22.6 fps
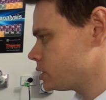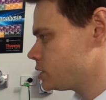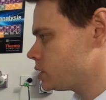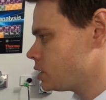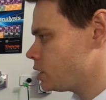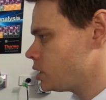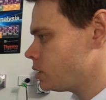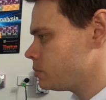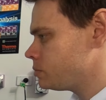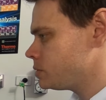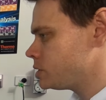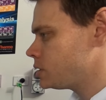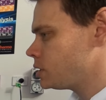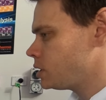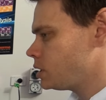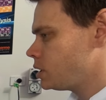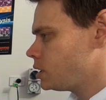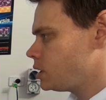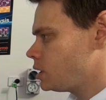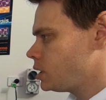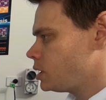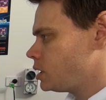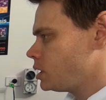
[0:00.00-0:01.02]
times.
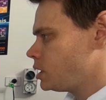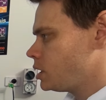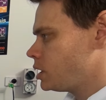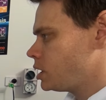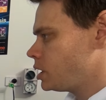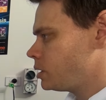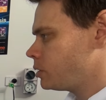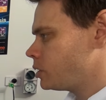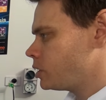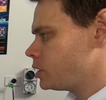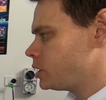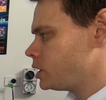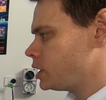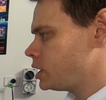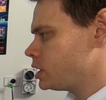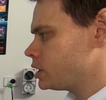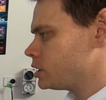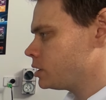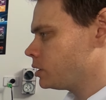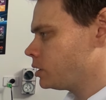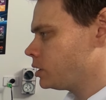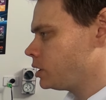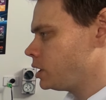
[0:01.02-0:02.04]
I'm going to hit